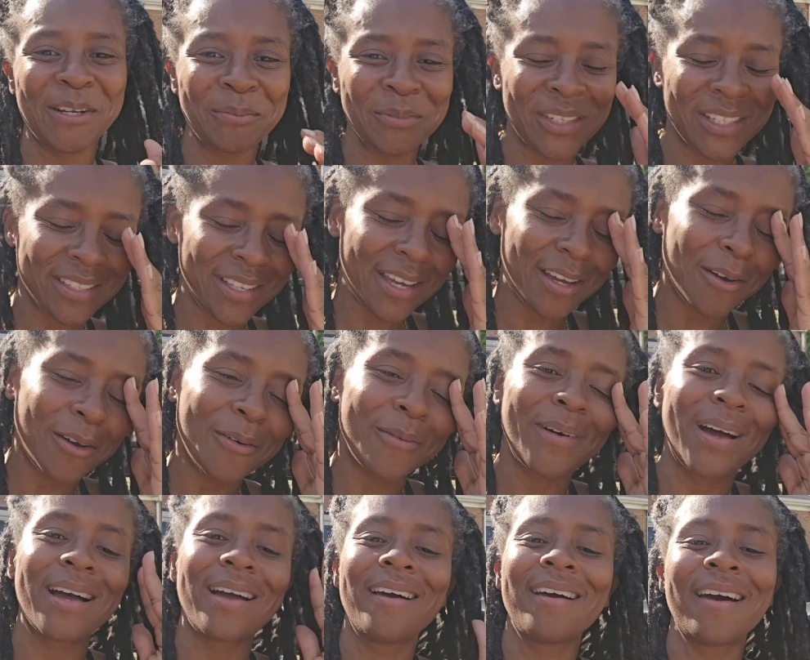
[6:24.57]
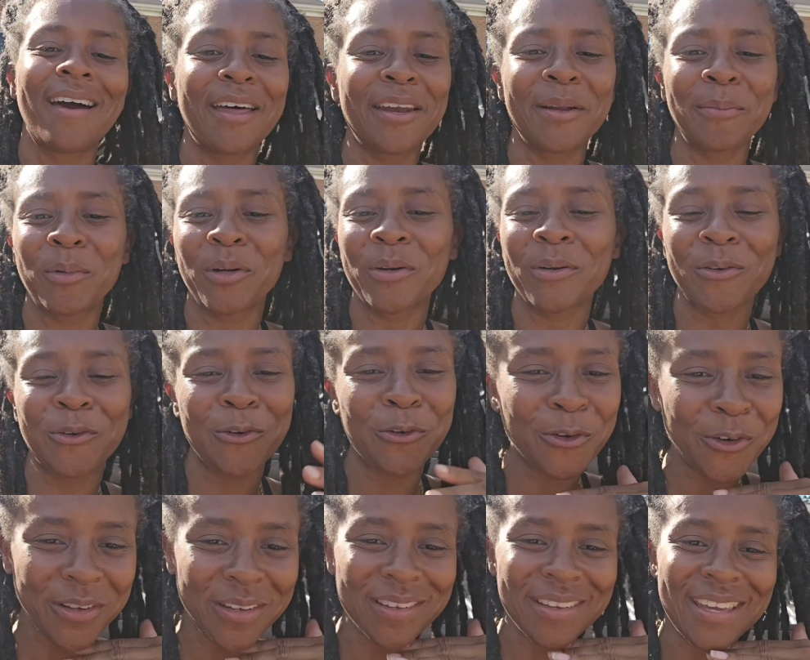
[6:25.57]
And I'm just like, oh my God, I'm a
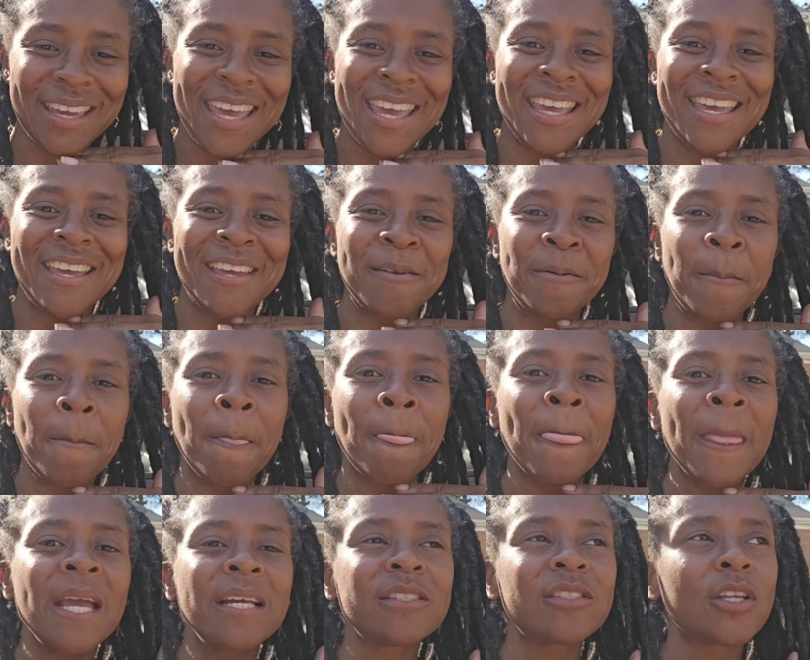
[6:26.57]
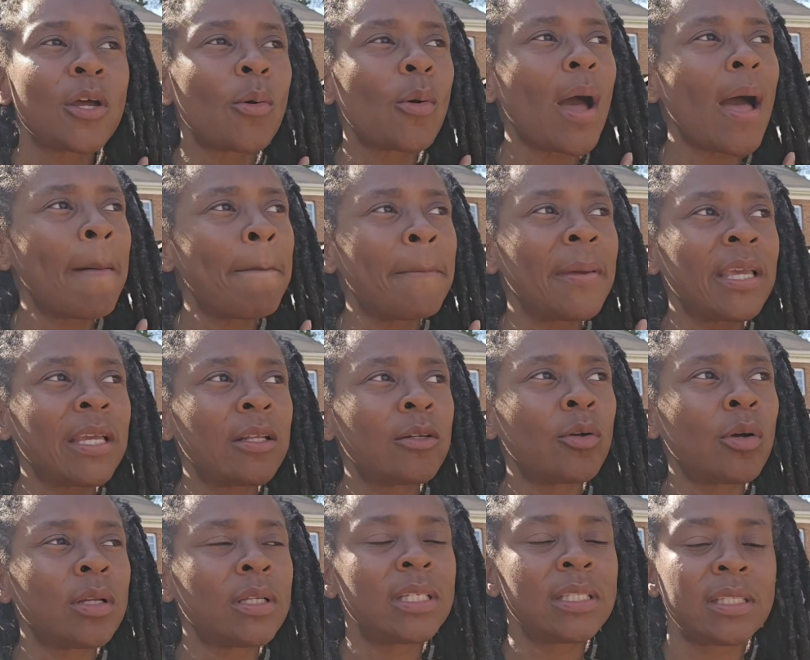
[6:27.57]
crook. And so I'm
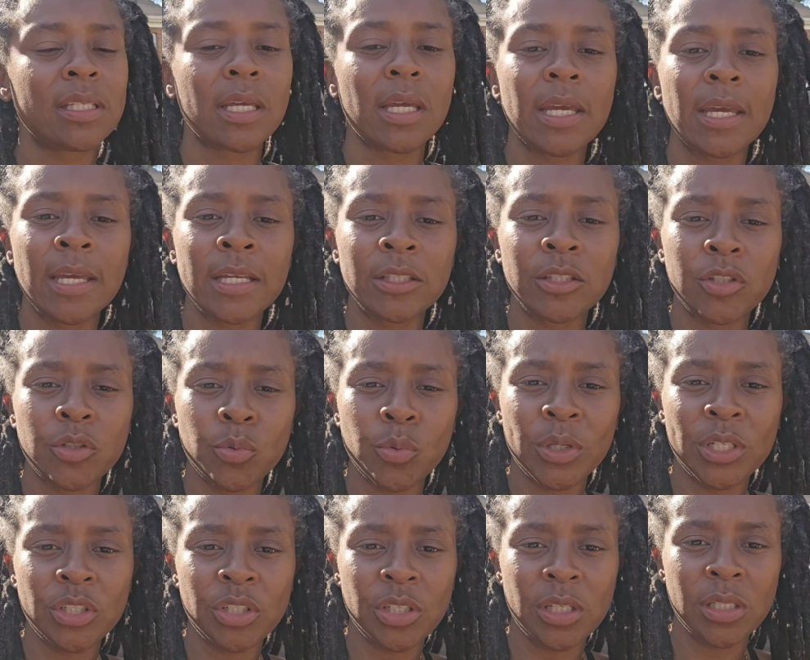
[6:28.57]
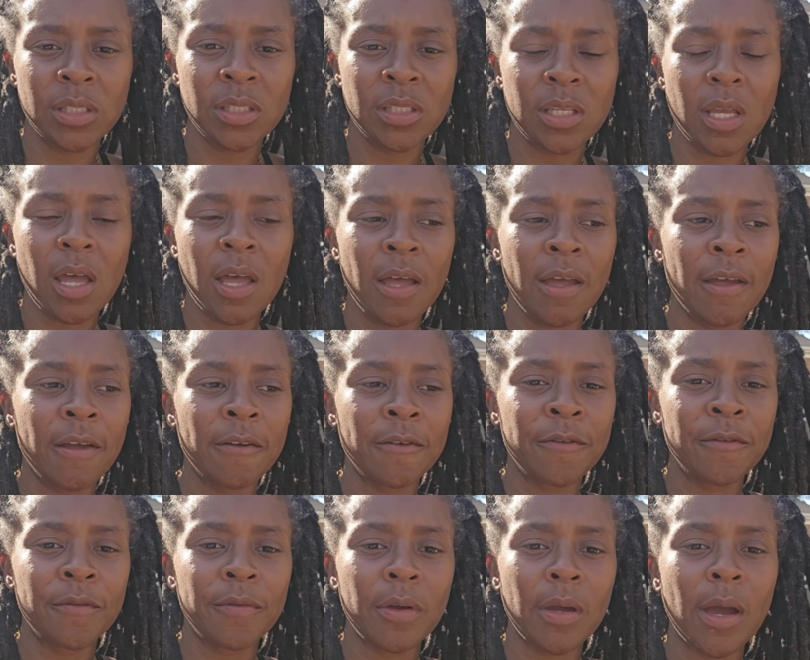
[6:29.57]
making all these intuitions
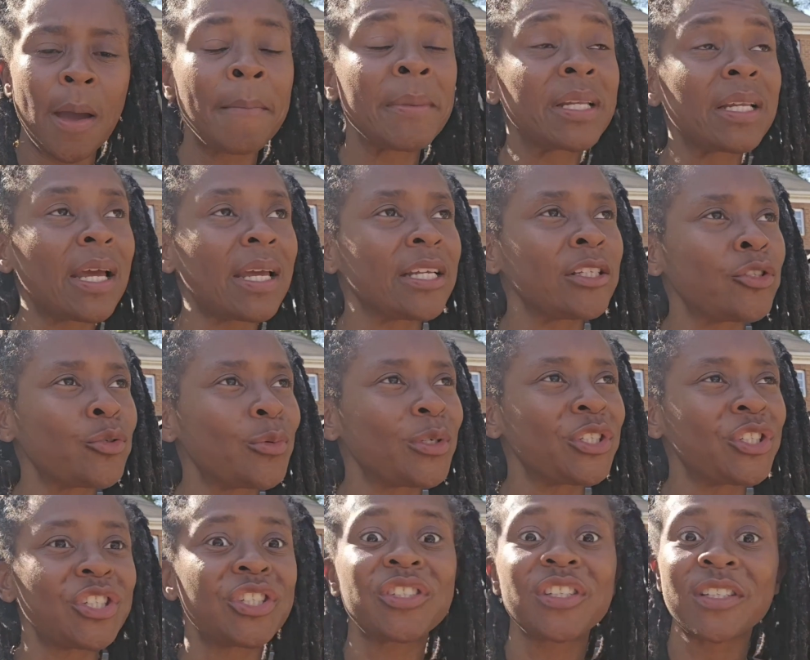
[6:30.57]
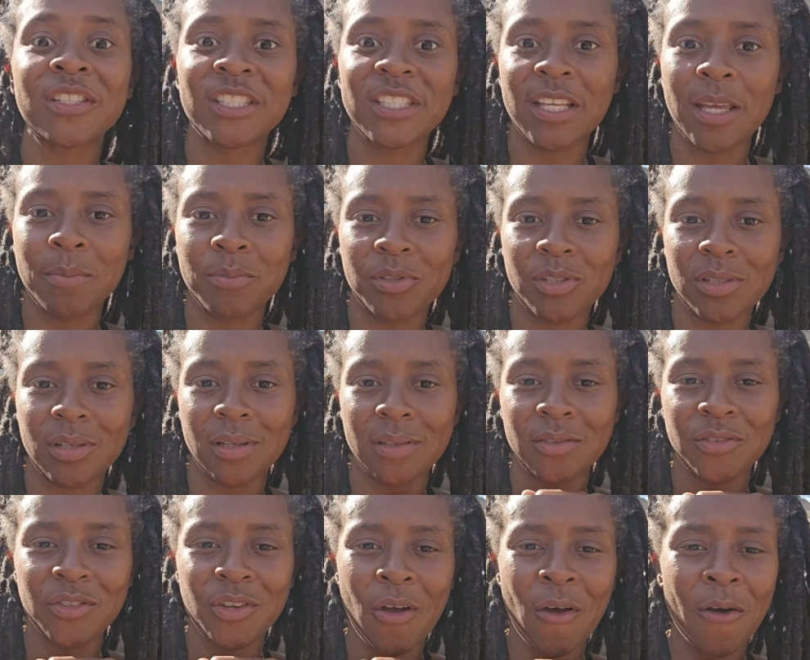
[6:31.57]
of, I mean, not intuitions,
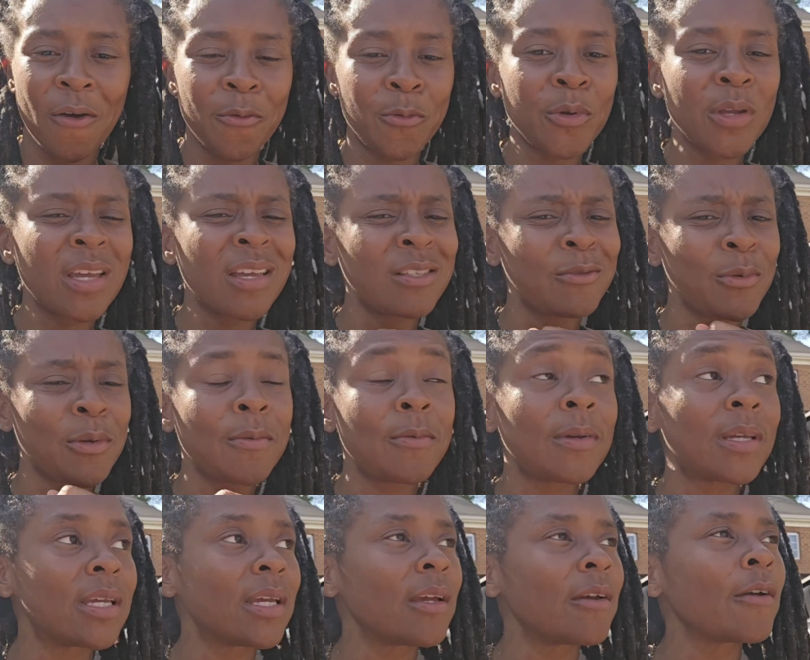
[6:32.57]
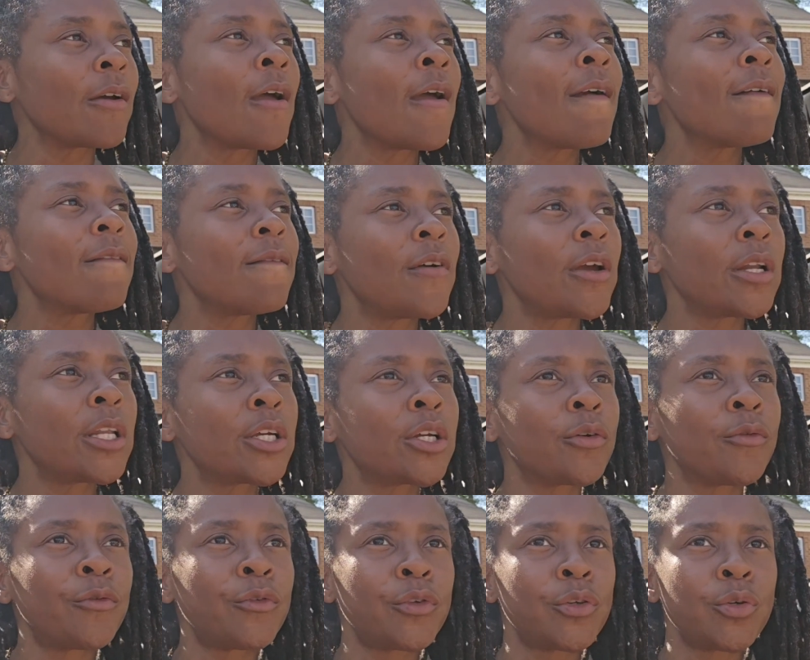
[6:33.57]
assumptions, y'all, because we get very
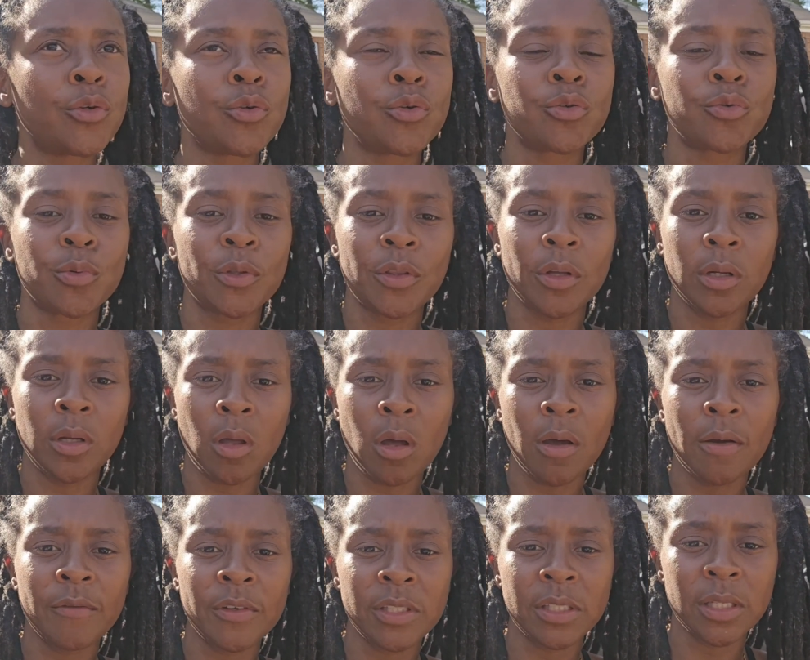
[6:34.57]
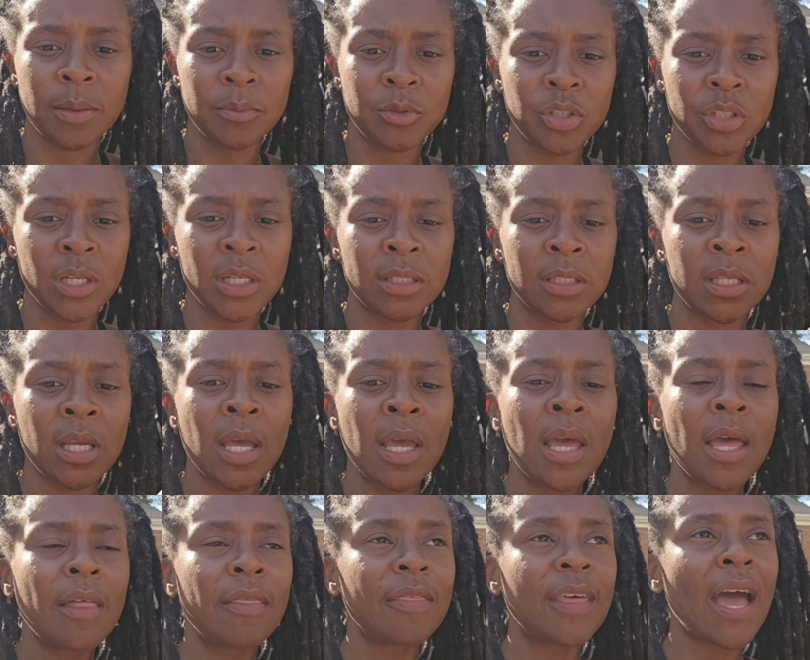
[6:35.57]
confused with a lot of assumptions
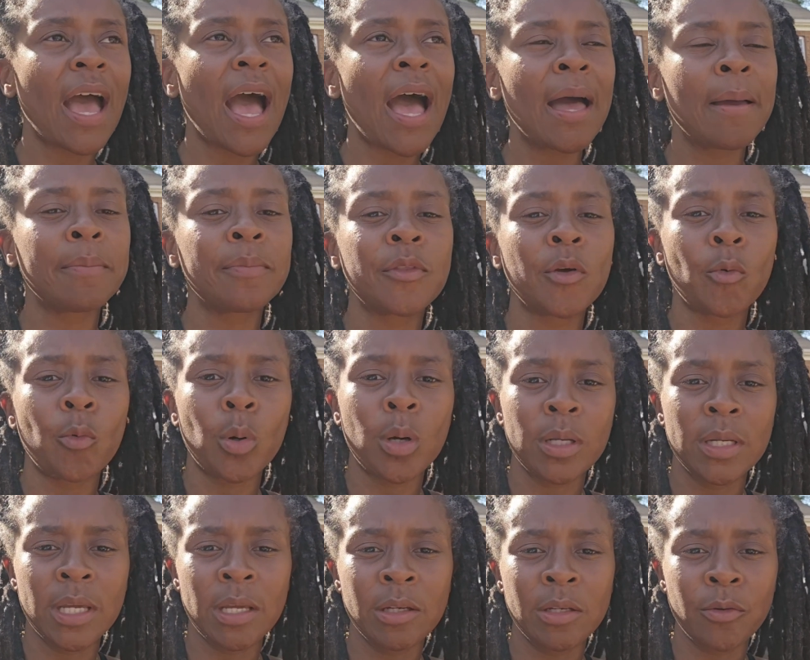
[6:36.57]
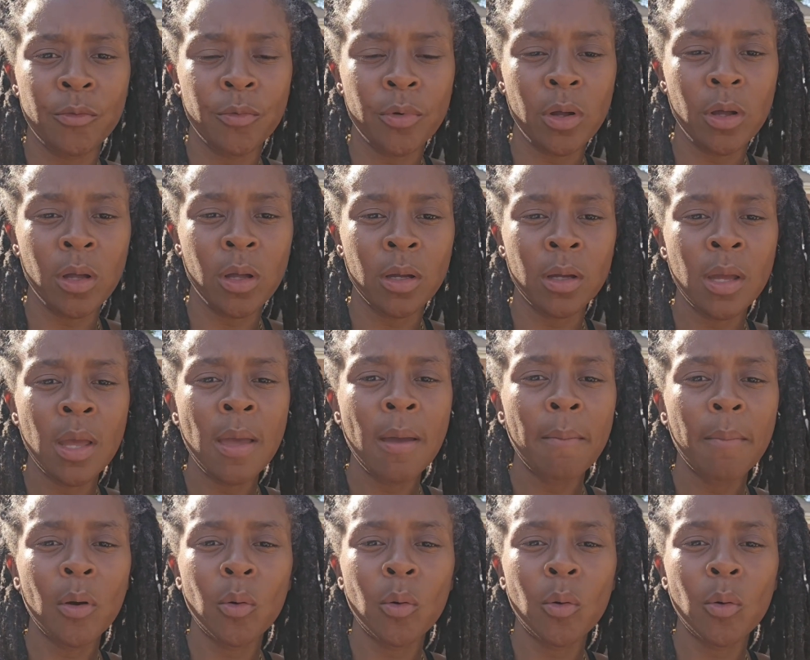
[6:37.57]
that I'm the one in the wrong.